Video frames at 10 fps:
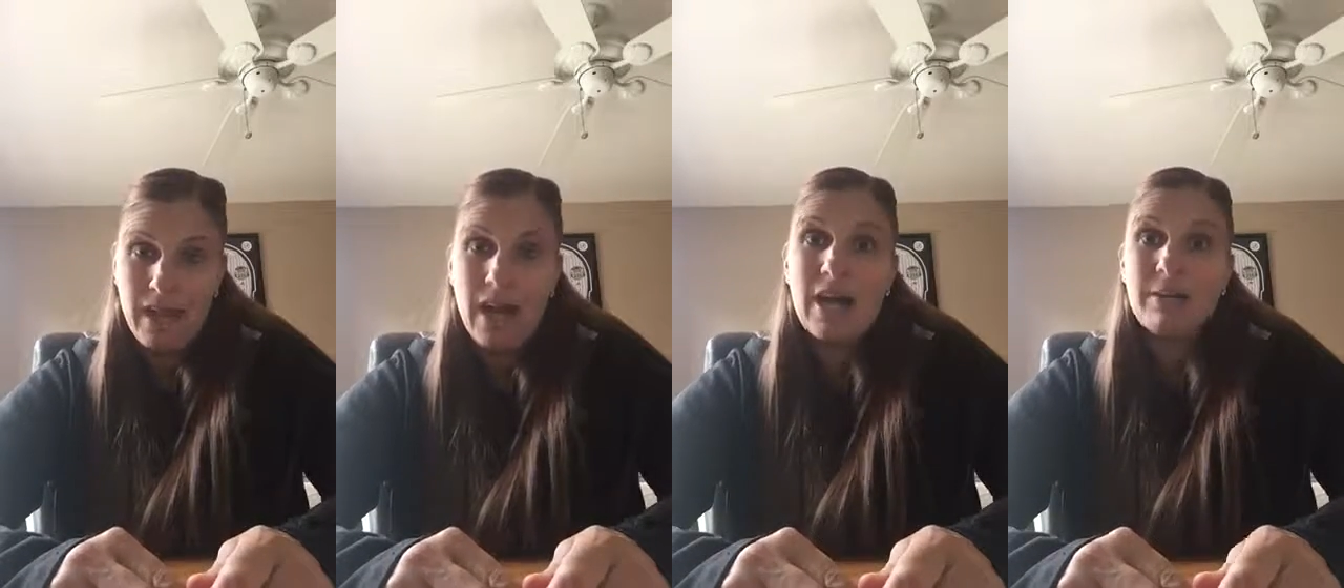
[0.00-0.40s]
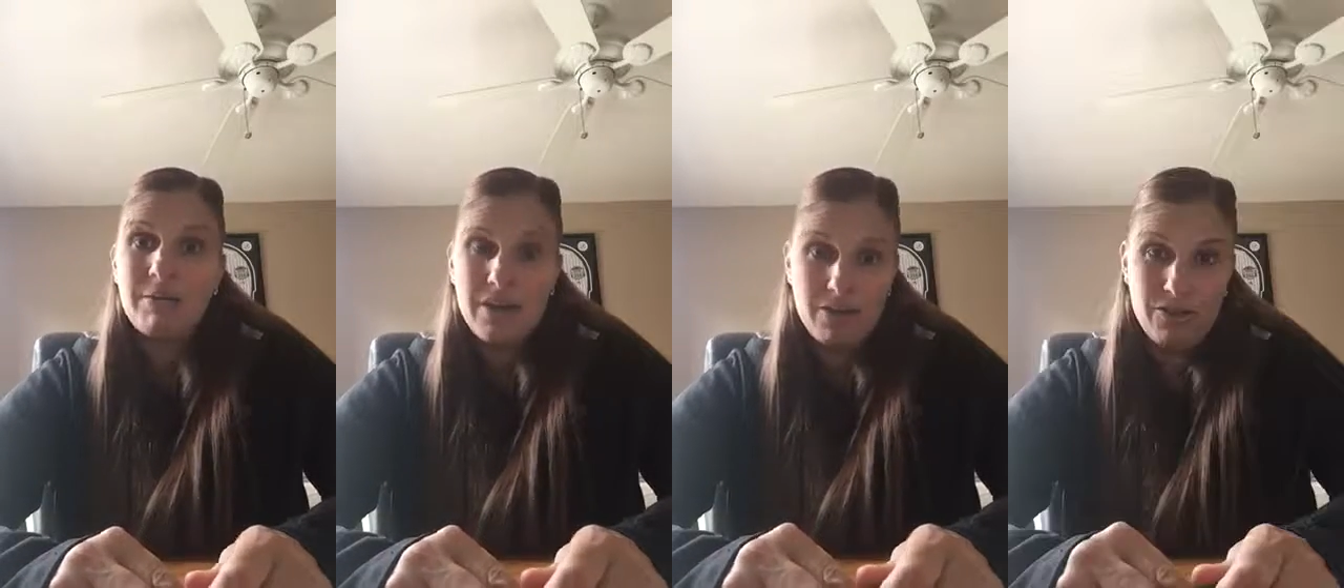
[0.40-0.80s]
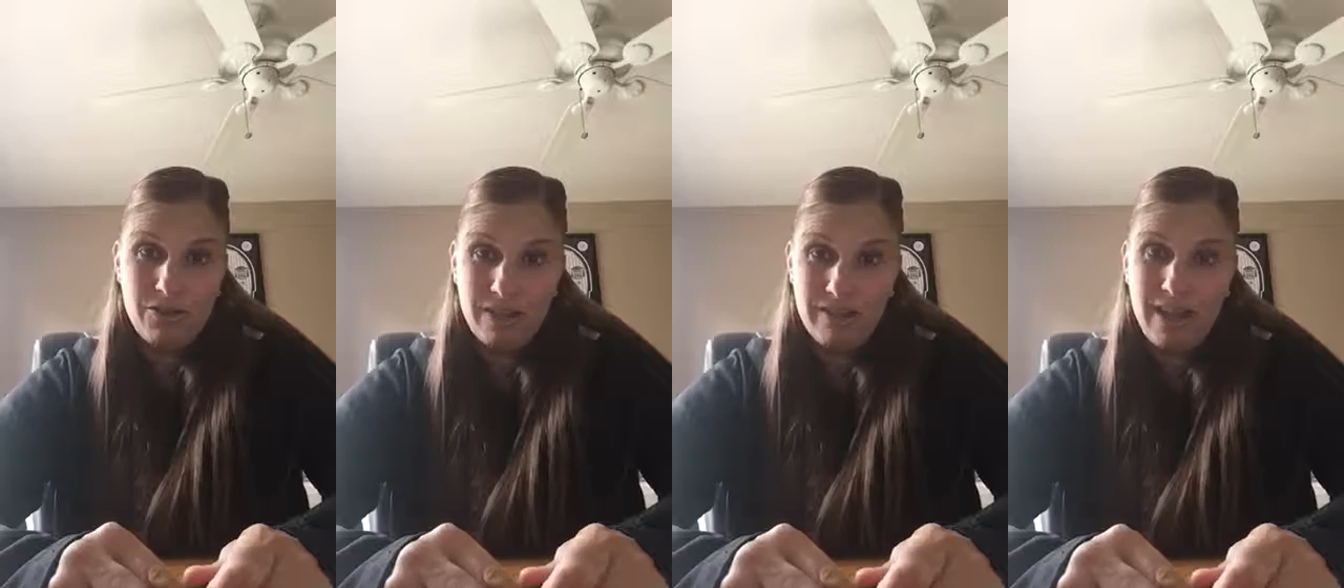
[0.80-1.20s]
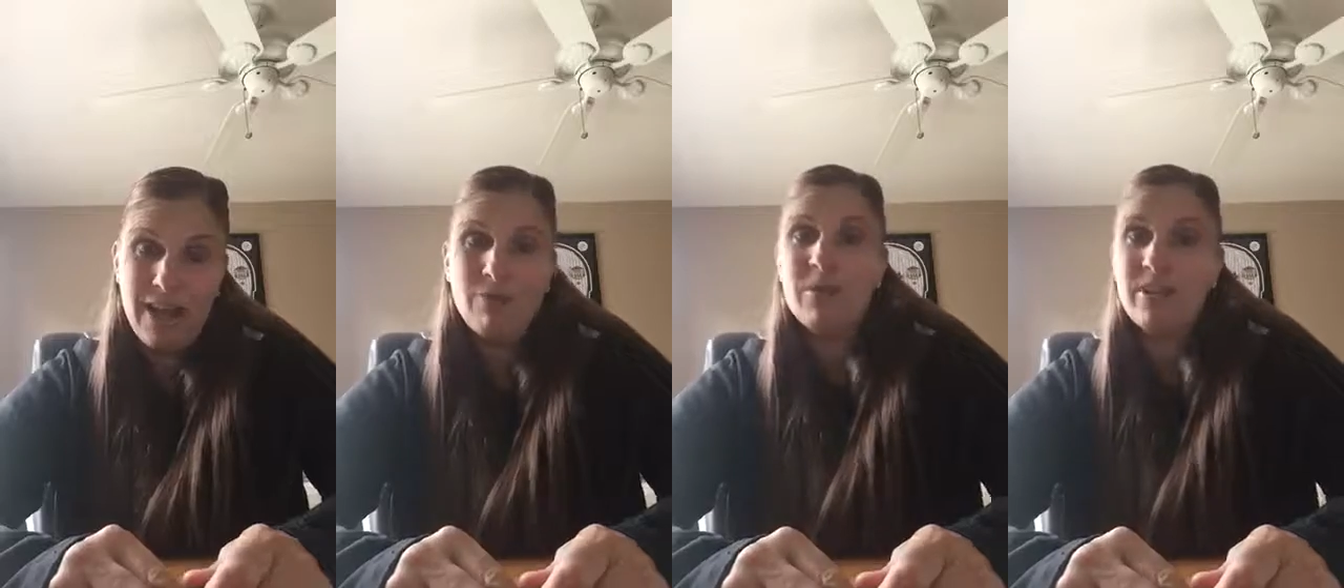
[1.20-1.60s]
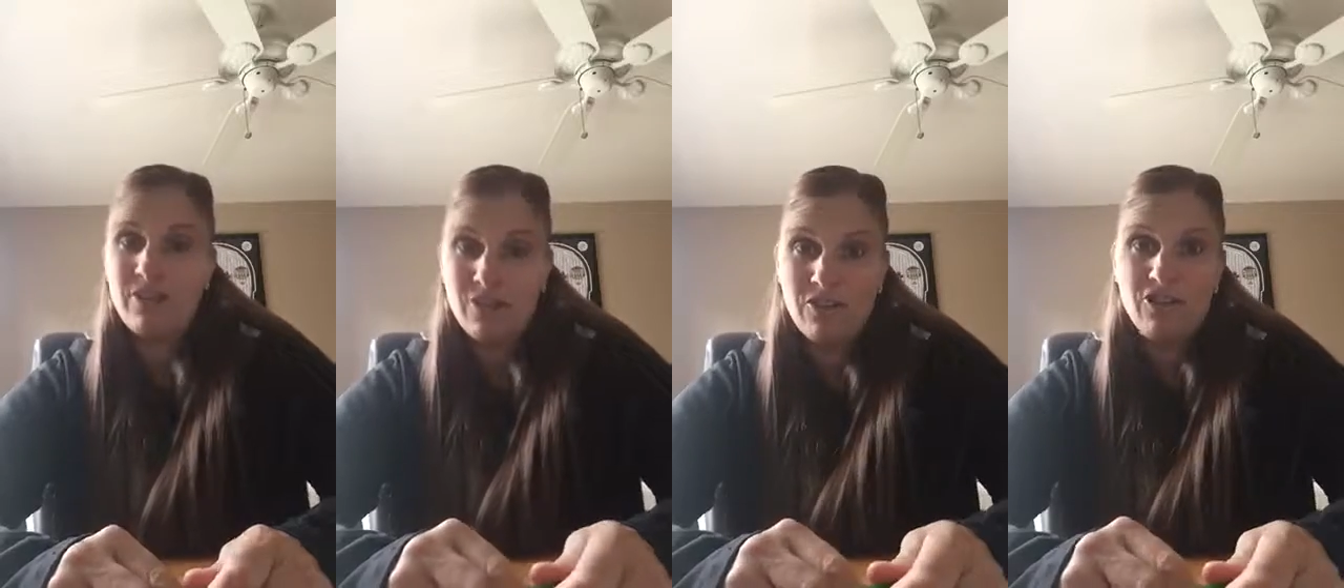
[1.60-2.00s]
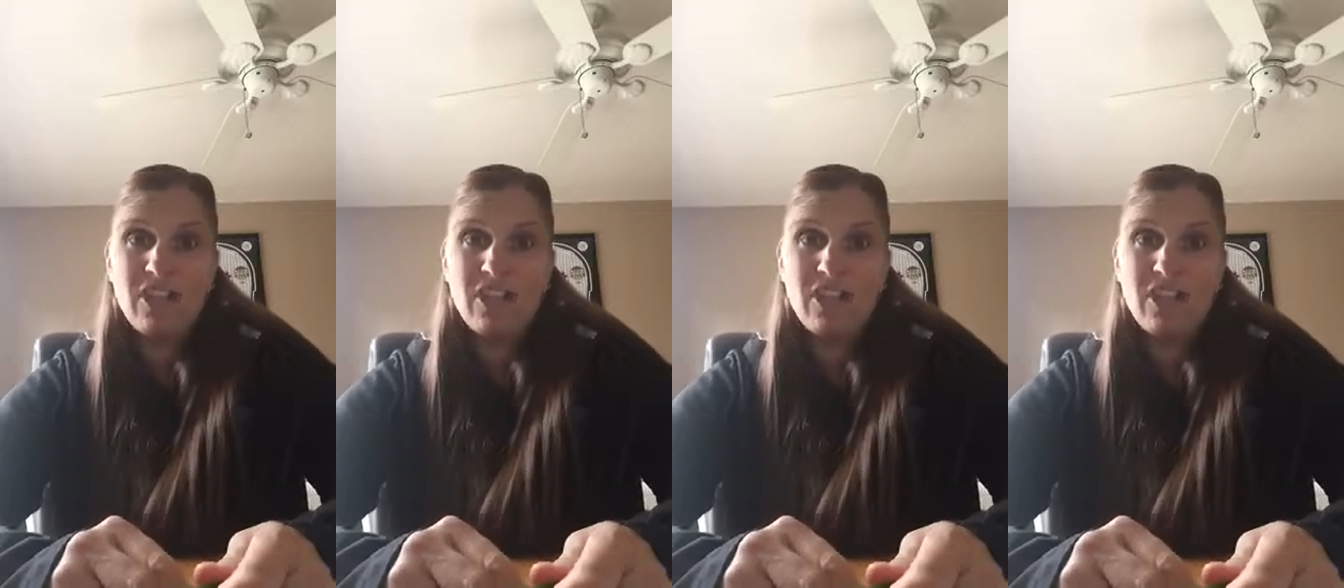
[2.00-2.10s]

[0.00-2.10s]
I am telling you this. I researched